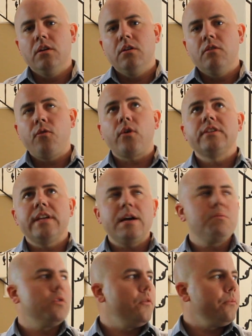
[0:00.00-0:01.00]
For
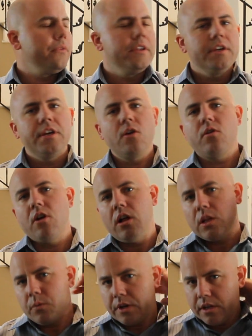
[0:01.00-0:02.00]
example, here in
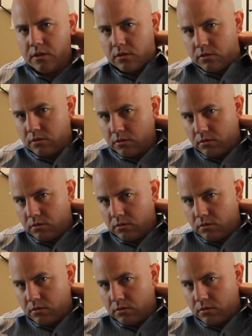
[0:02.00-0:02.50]
Hollywood Hills,